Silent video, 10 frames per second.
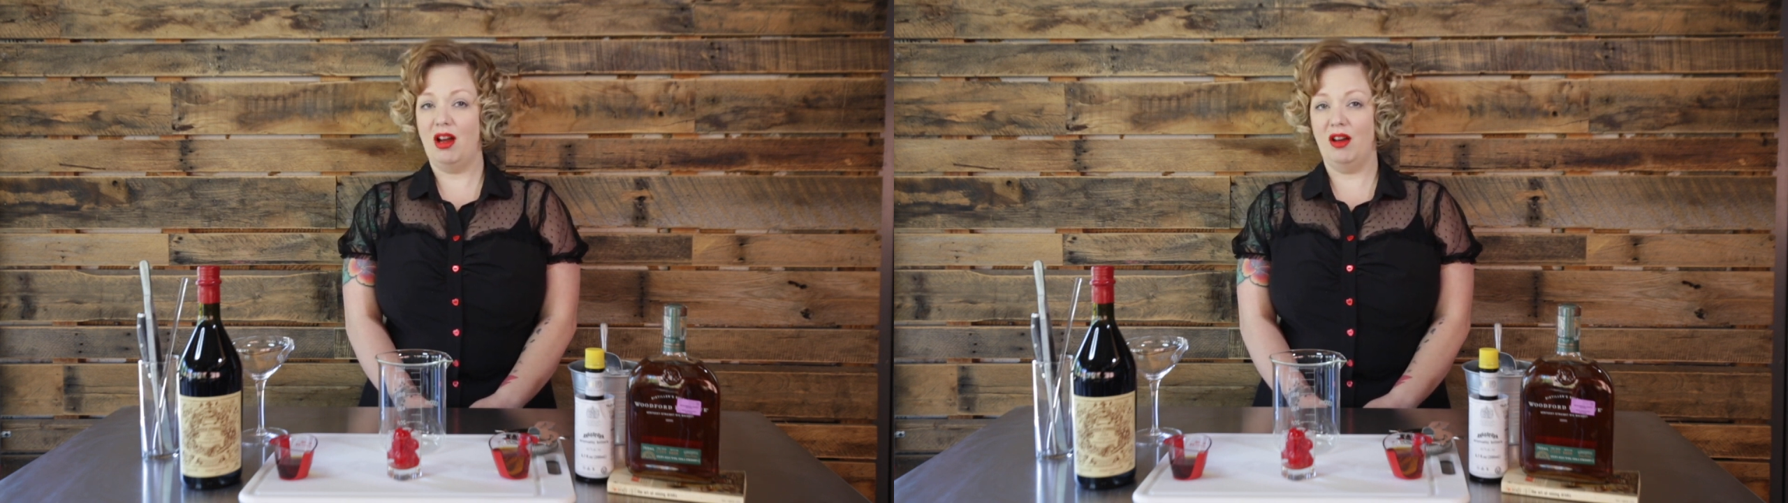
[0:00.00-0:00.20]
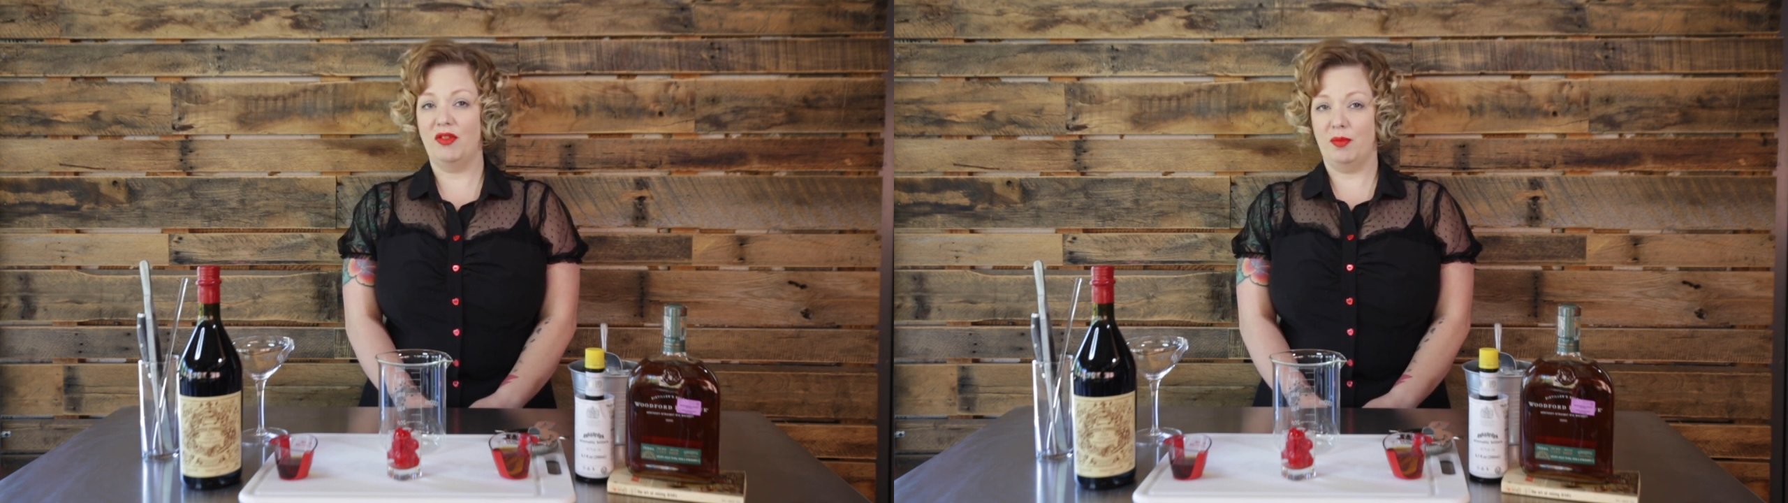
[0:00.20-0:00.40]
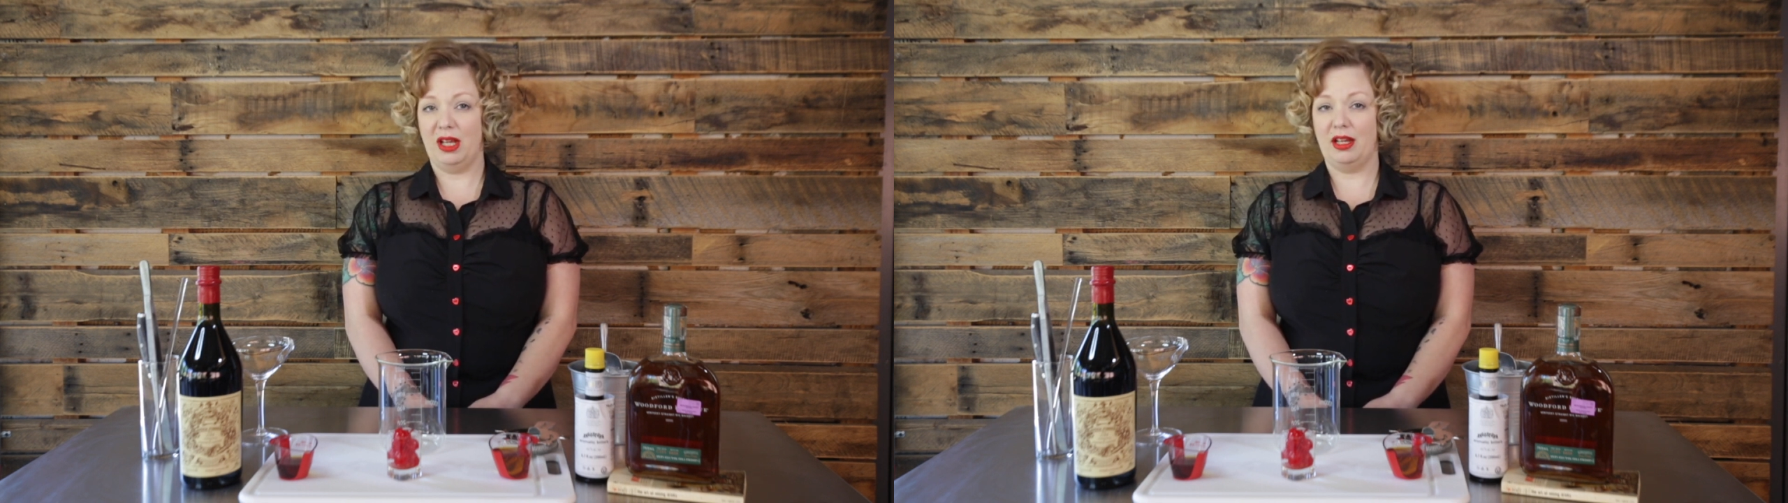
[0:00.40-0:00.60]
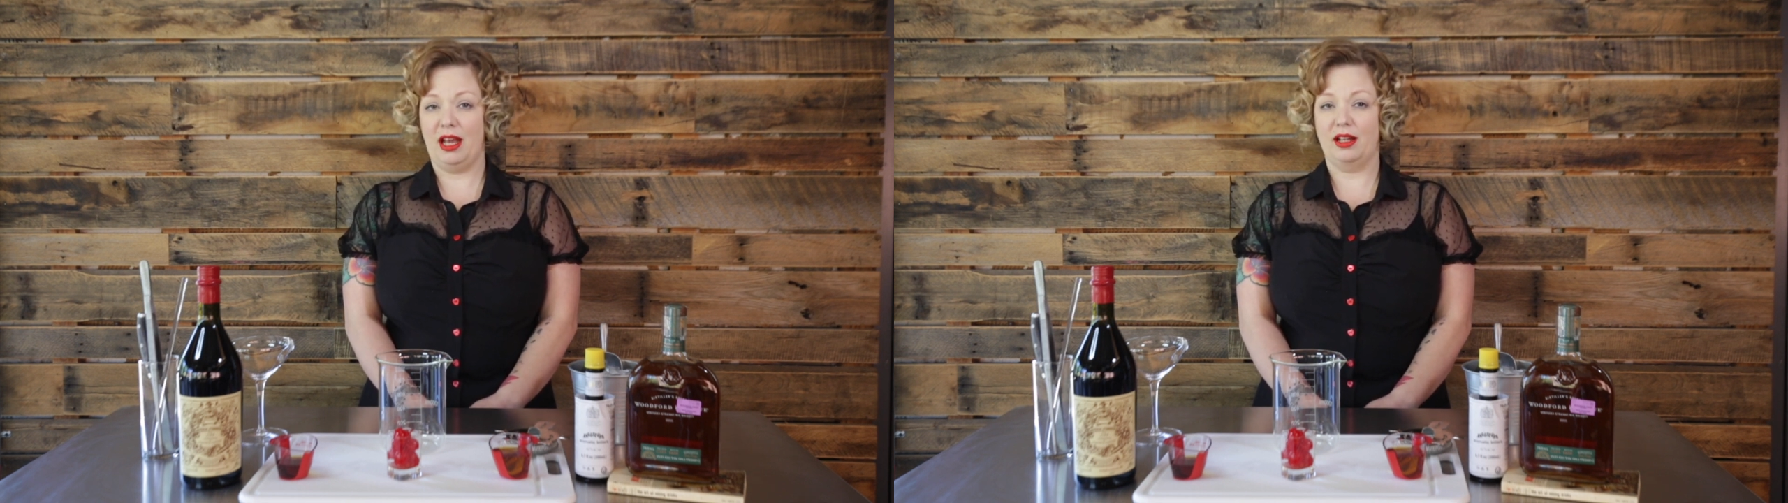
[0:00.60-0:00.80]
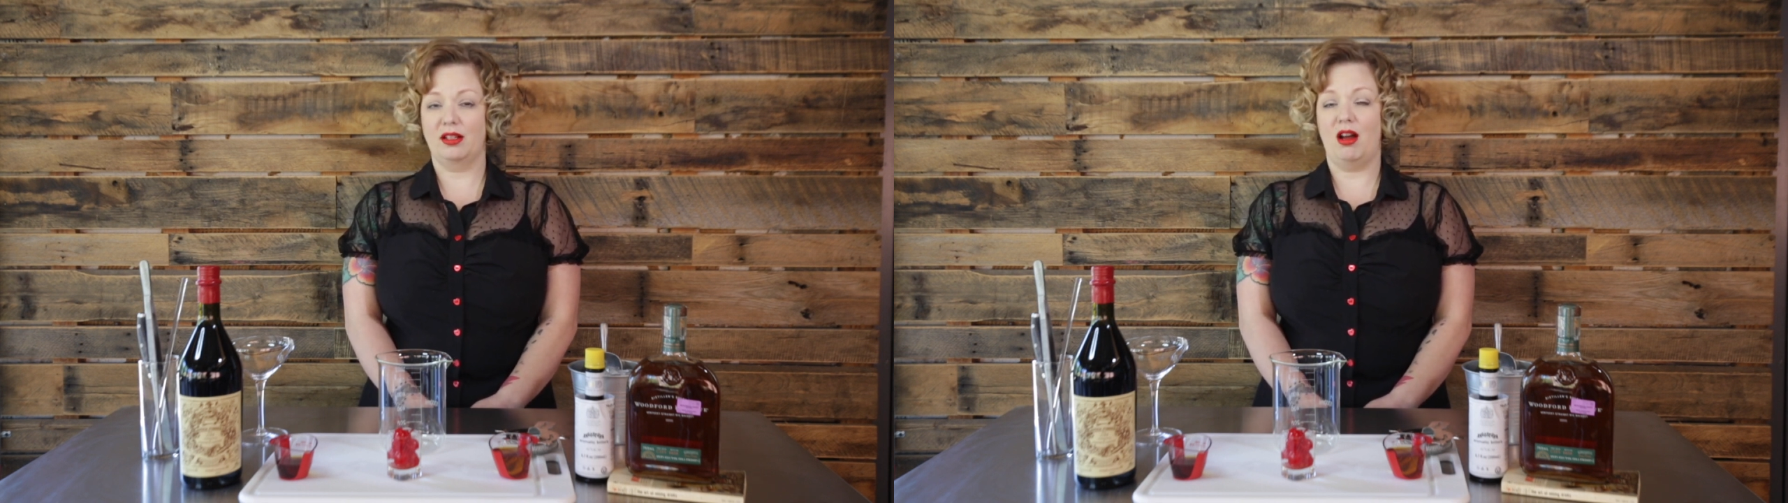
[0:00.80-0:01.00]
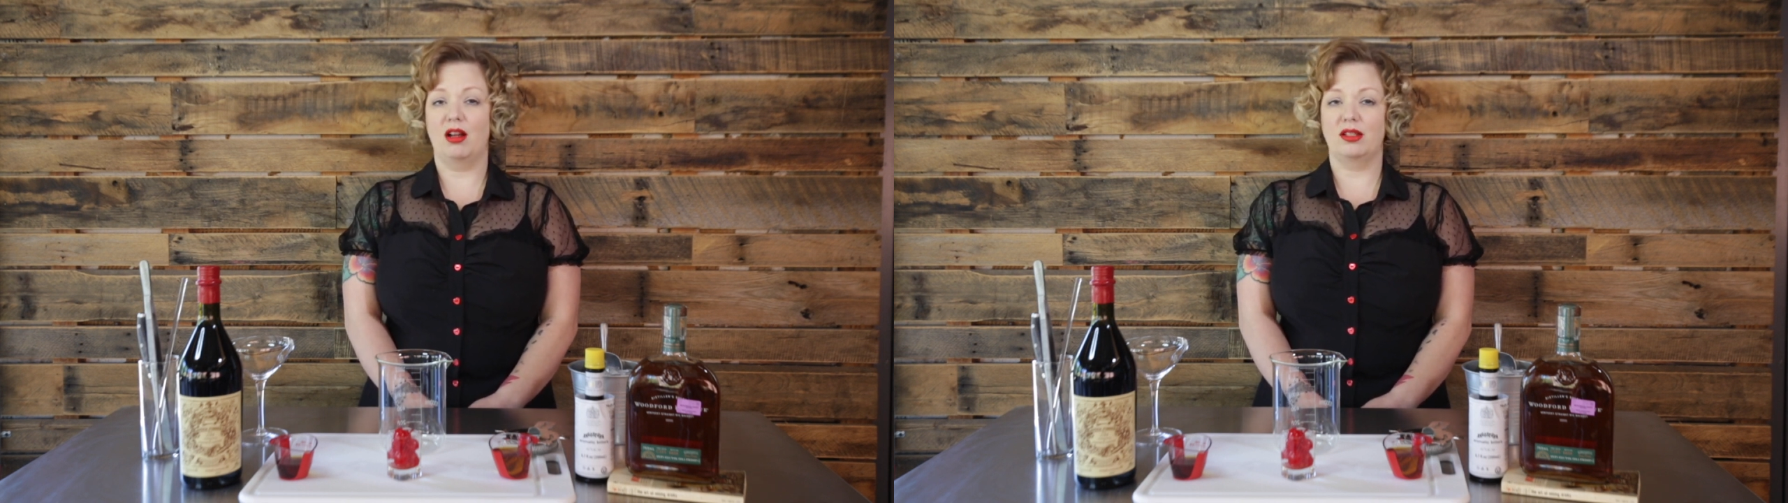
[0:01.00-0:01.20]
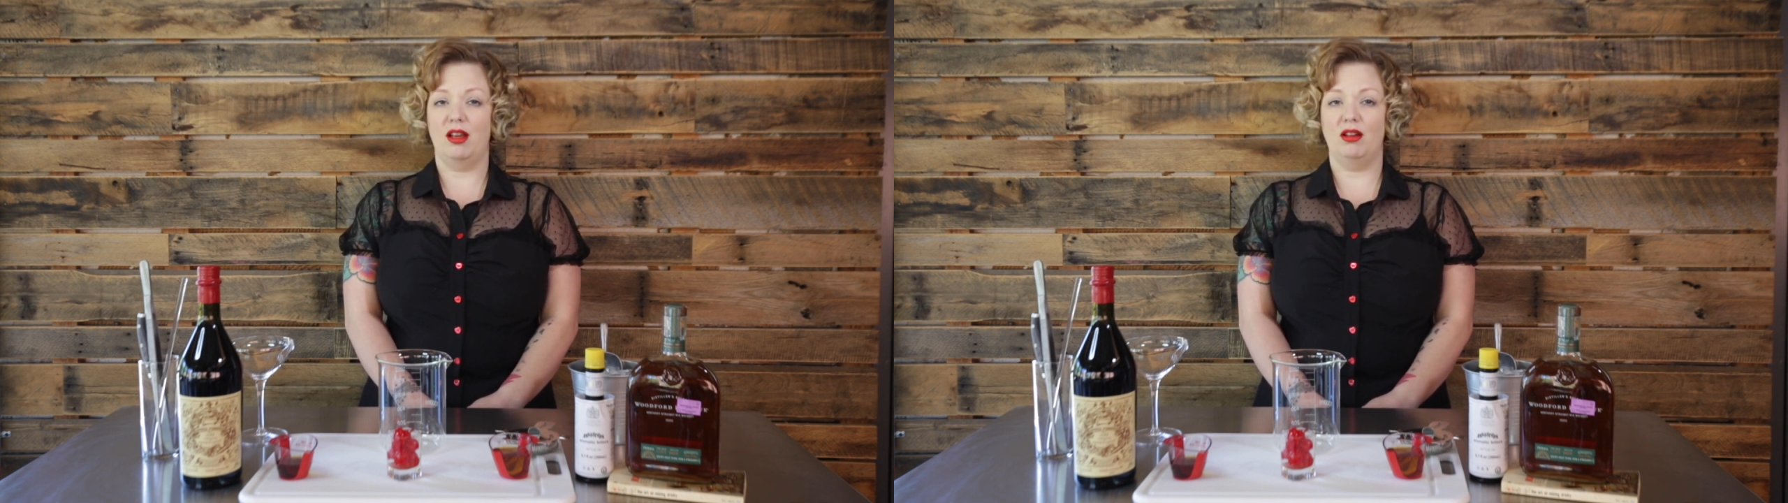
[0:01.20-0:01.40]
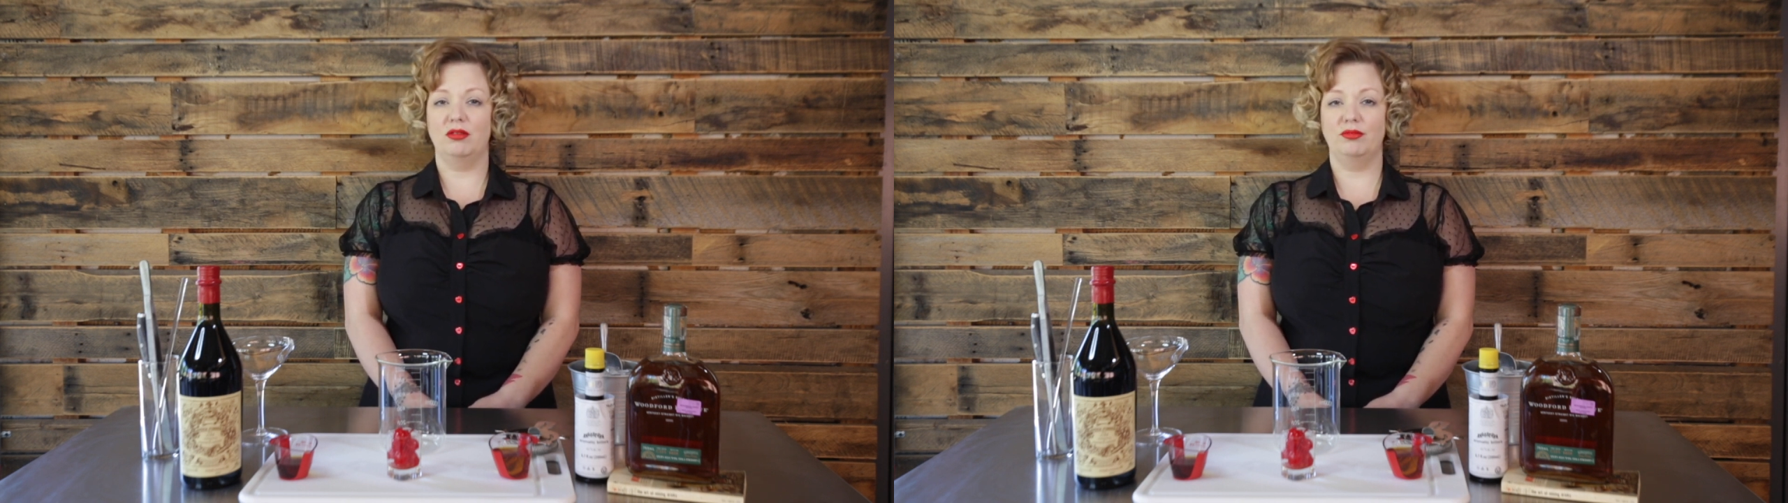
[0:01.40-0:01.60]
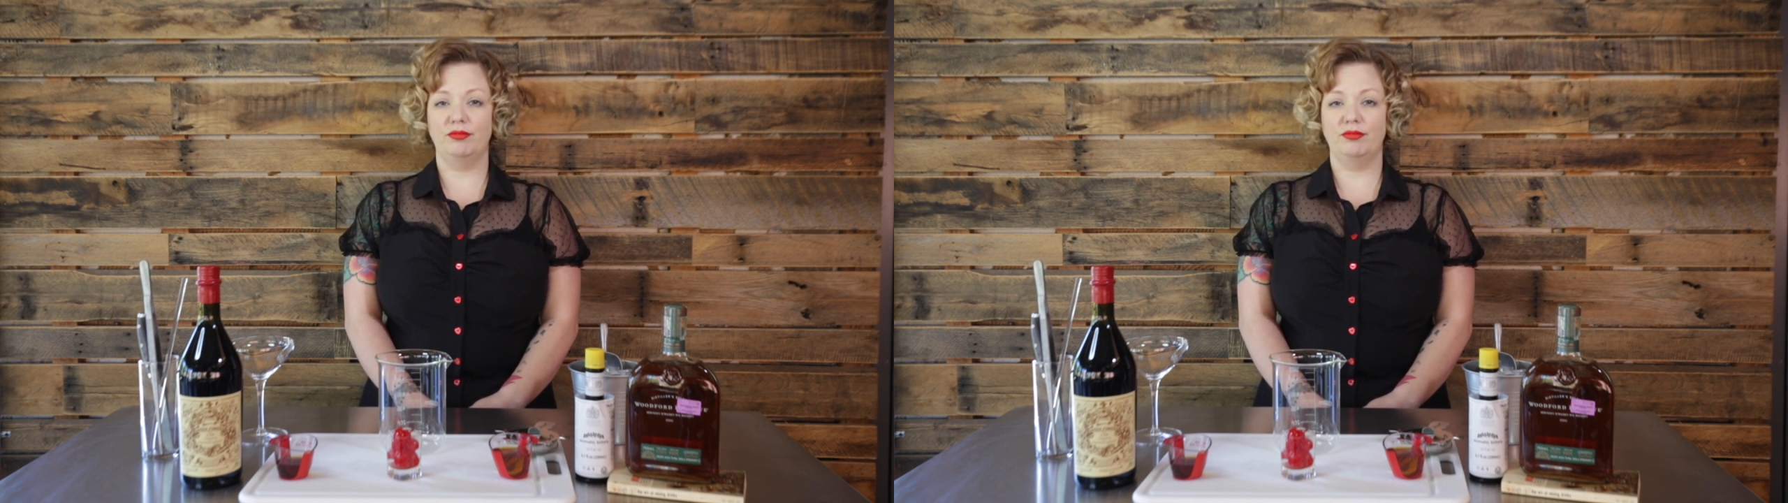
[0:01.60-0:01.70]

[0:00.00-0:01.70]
of the Manhattan cocktail.